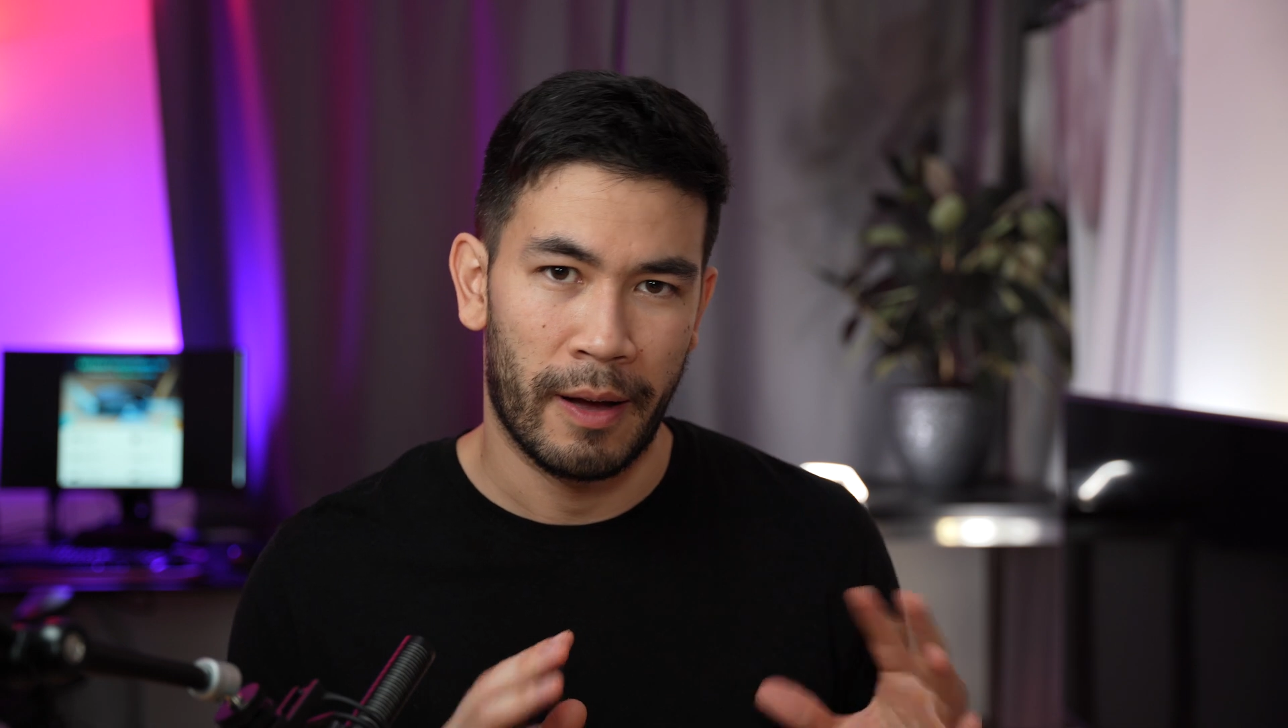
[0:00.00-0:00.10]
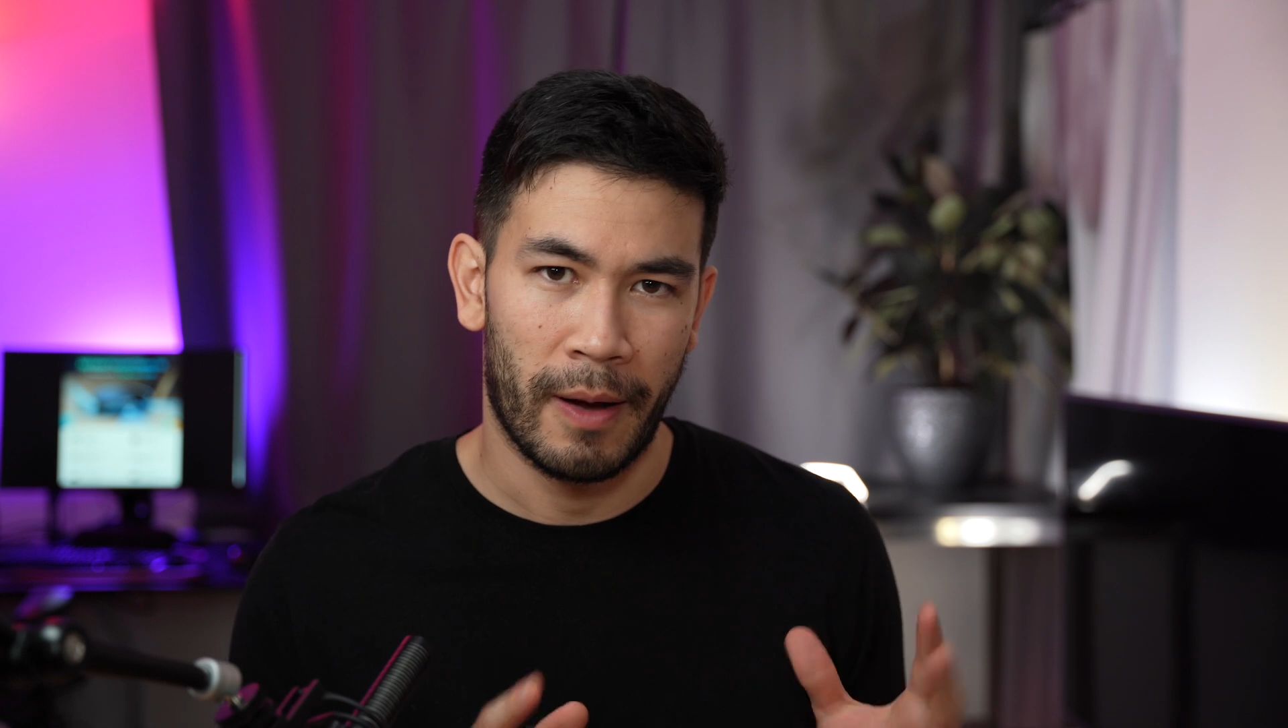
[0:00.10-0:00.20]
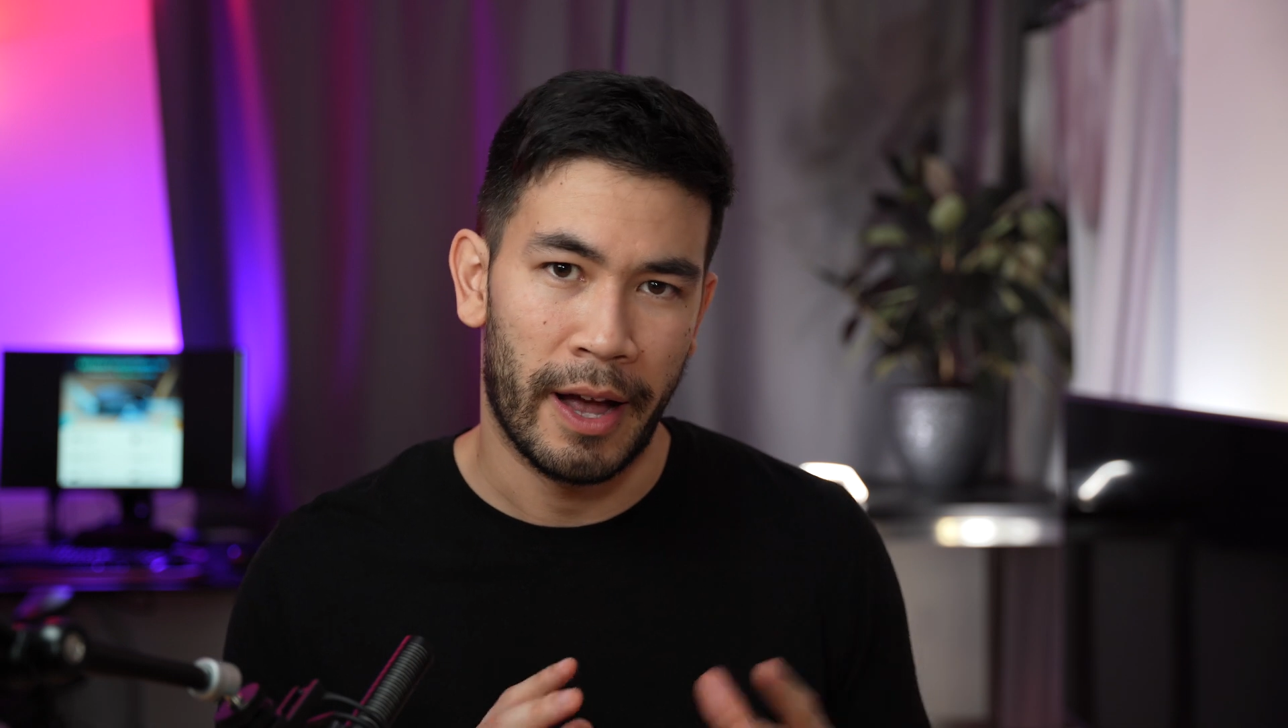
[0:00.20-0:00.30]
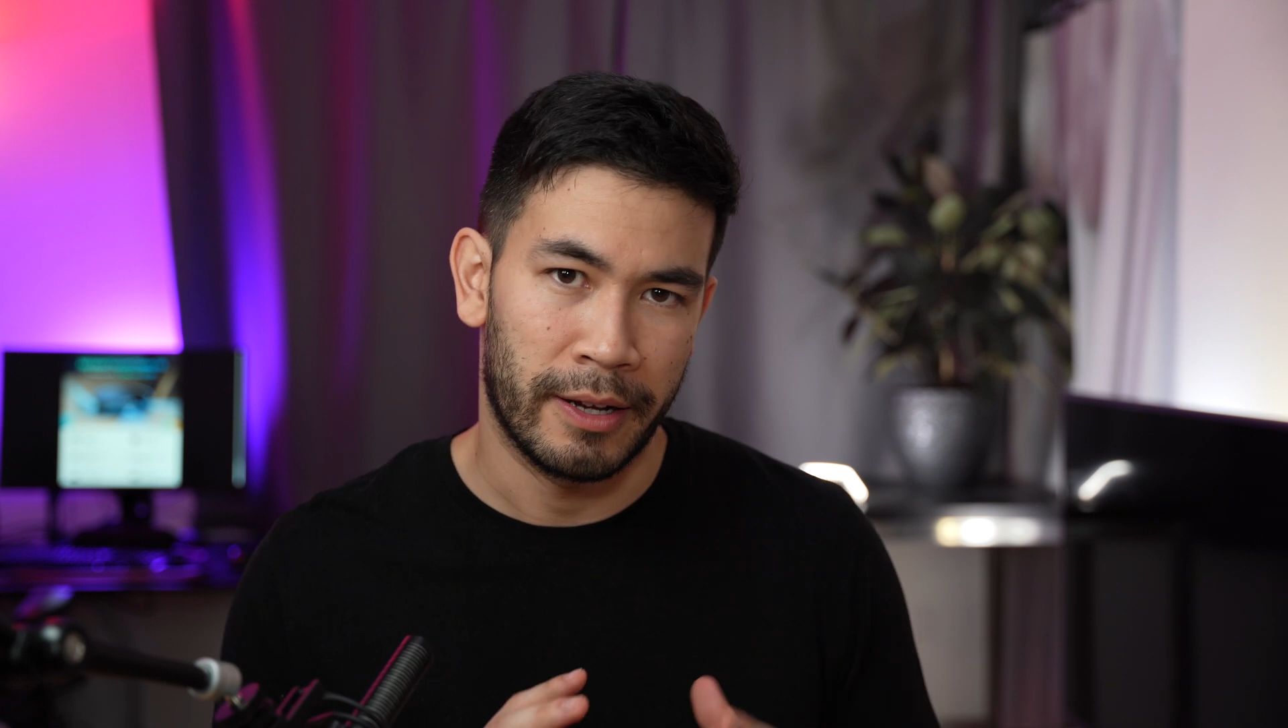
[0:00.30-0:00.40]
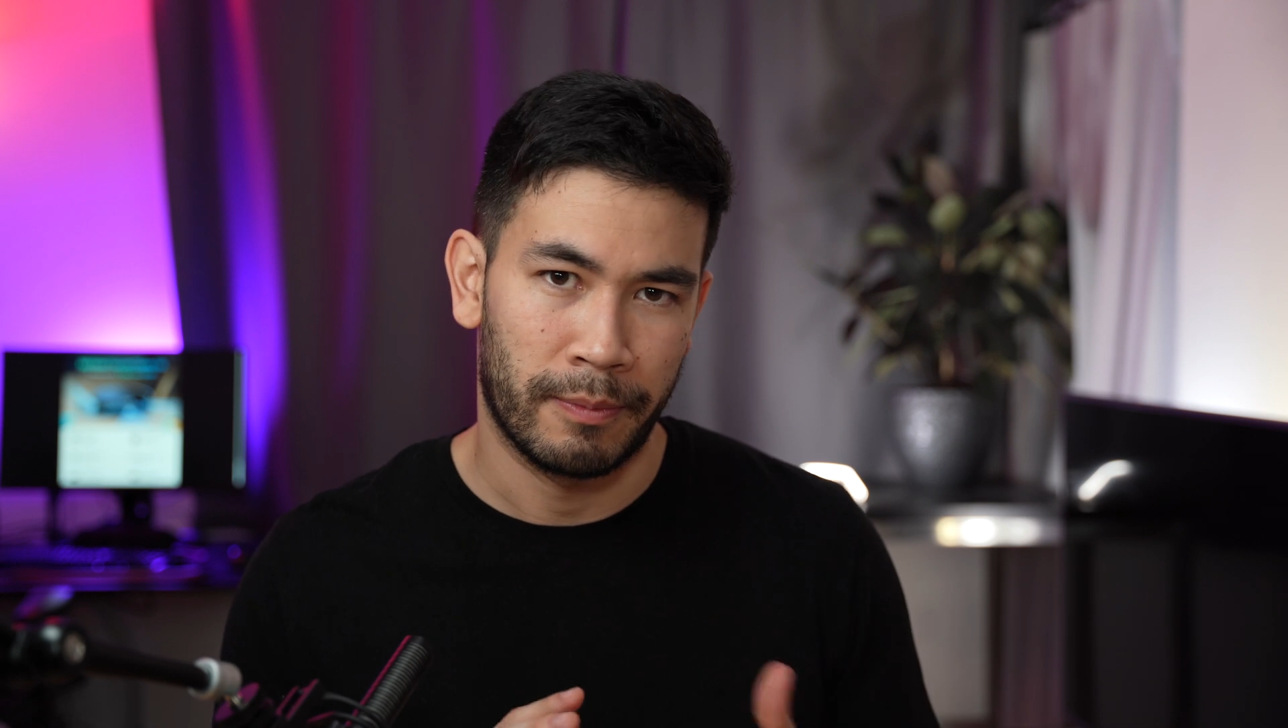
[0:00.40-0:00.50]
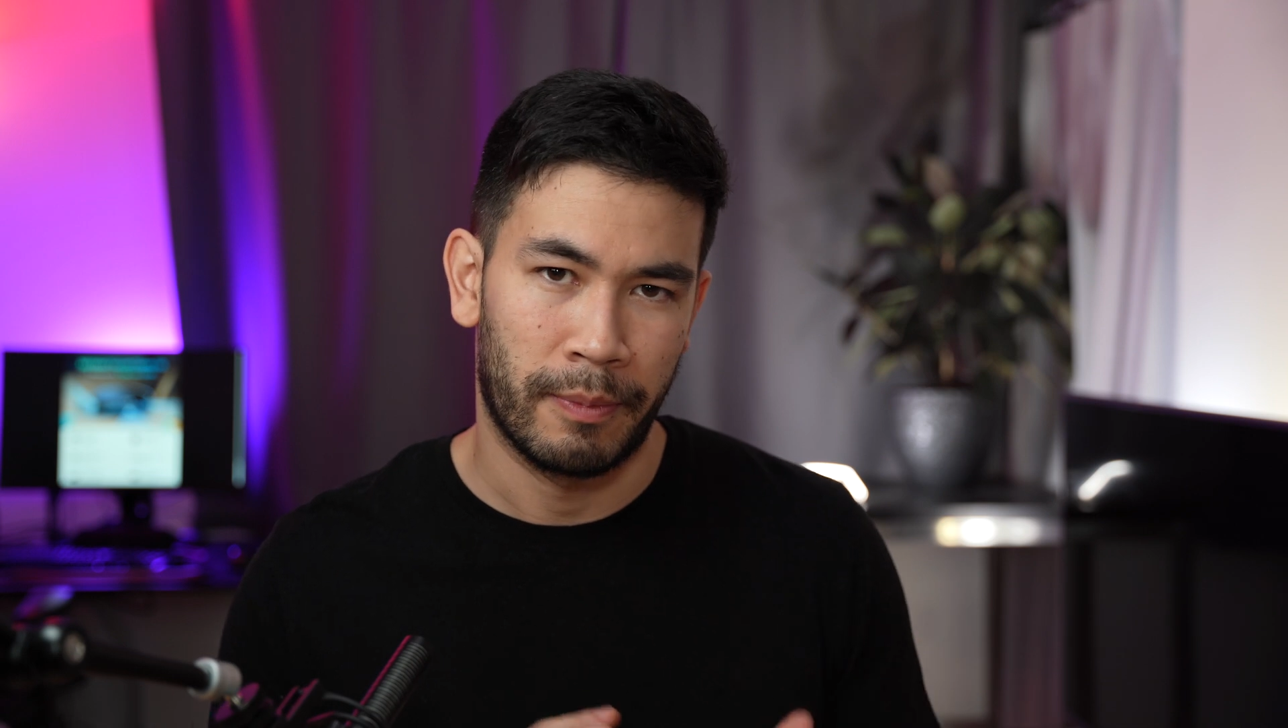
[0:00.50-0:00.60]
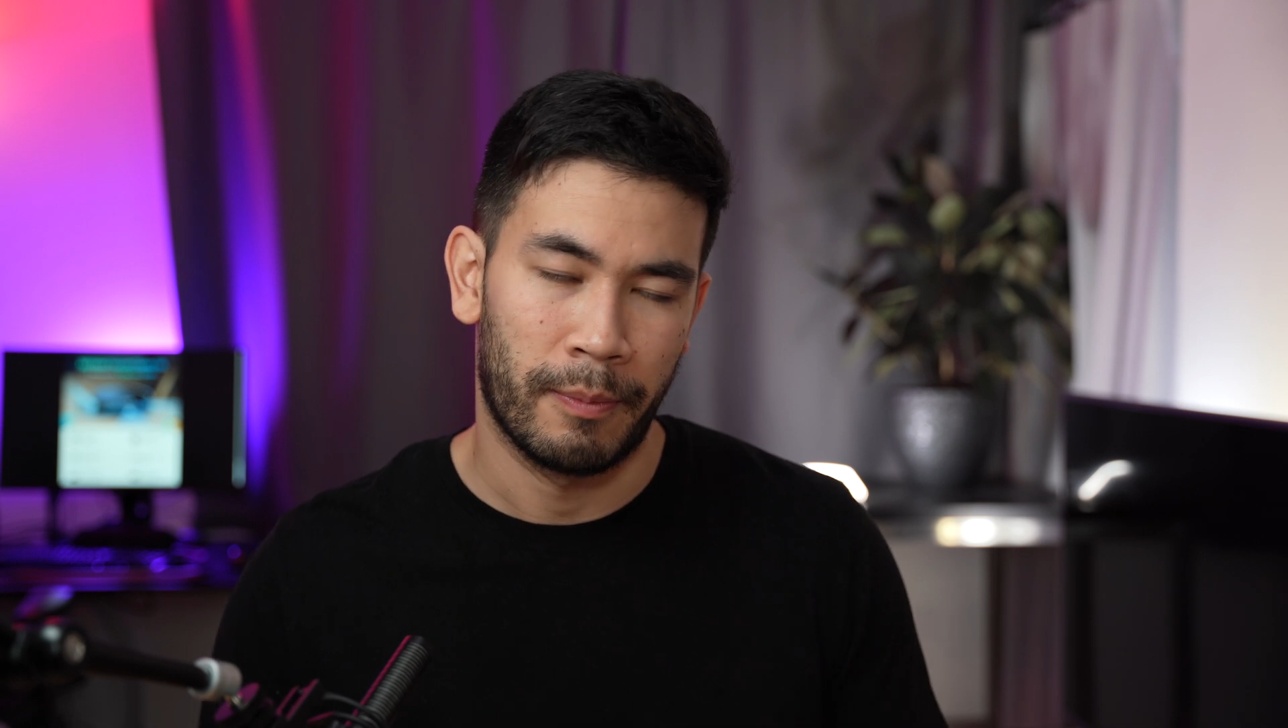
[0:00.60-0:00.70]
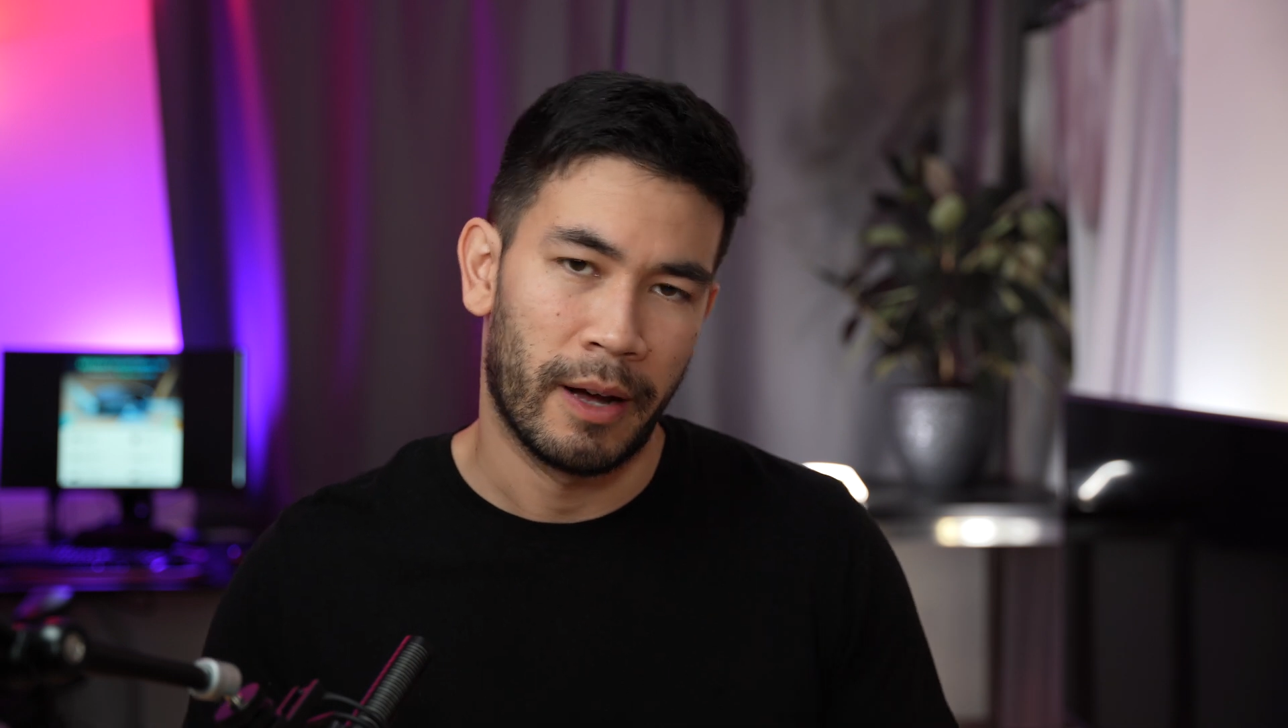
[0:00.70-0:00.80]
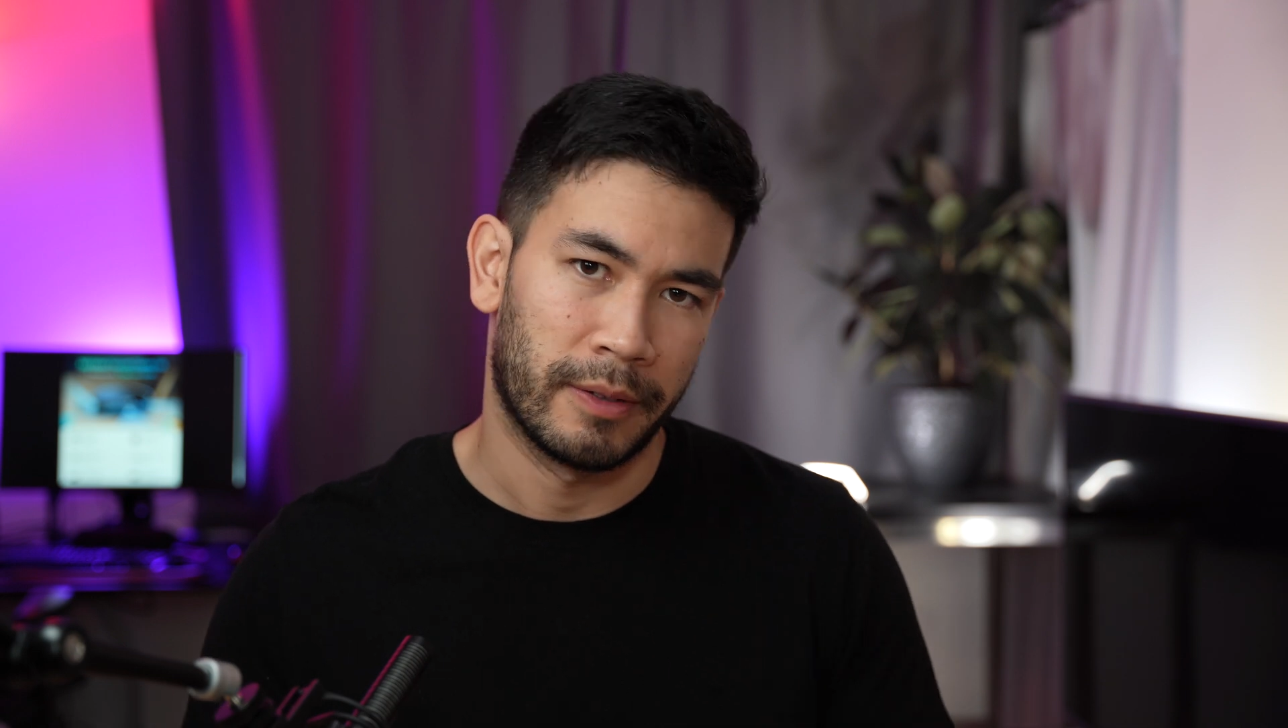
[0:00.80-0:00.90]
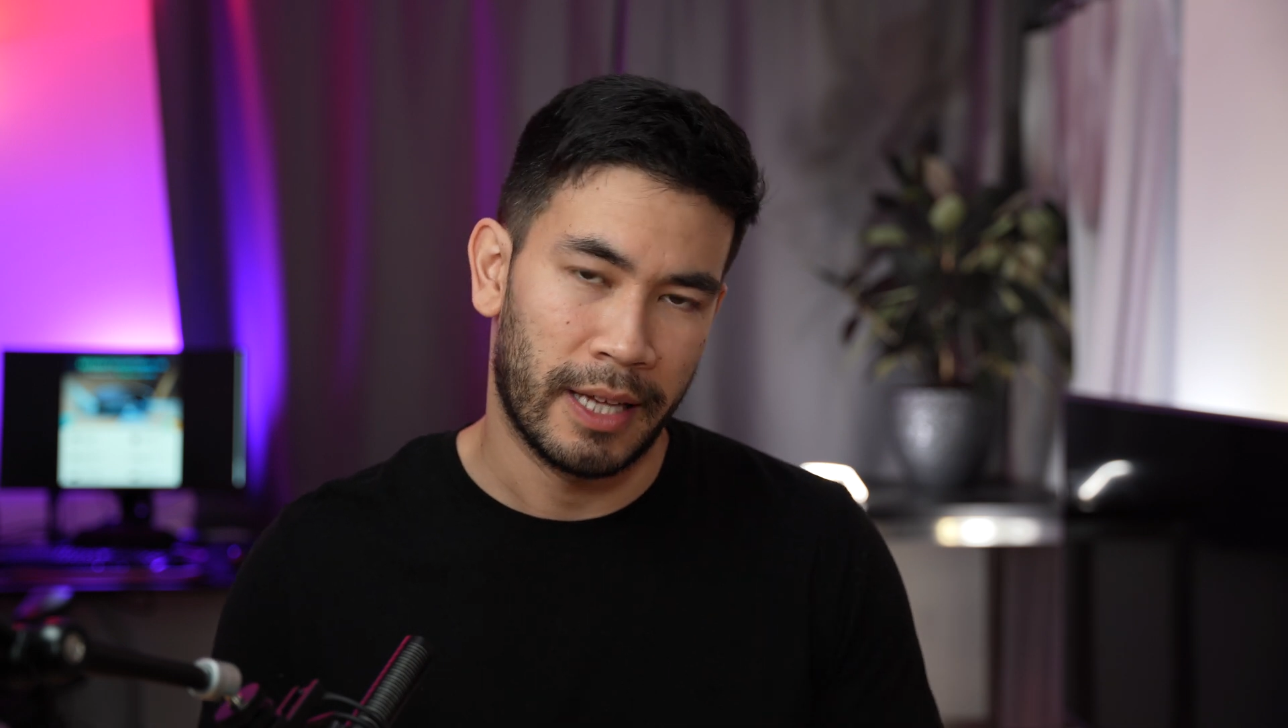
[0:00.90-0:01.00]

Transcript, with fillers: highest uh,